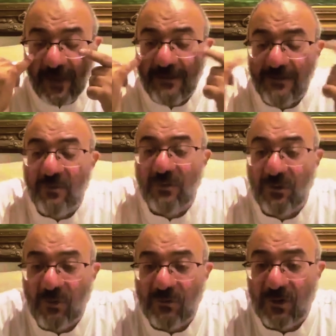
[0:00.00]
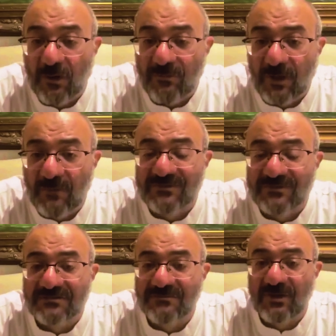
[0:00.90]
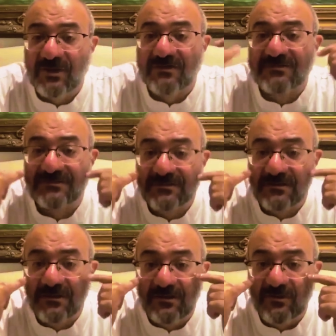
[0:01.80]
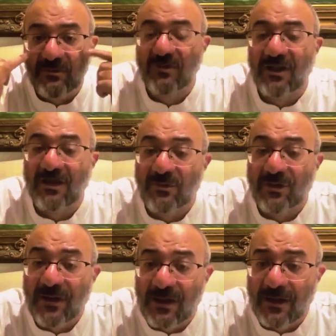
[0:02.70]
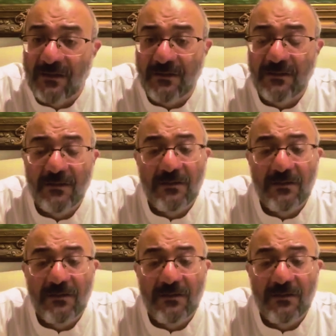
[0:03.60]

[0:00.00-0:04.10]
and you don't want to go to an optometrist because you rely on Allah,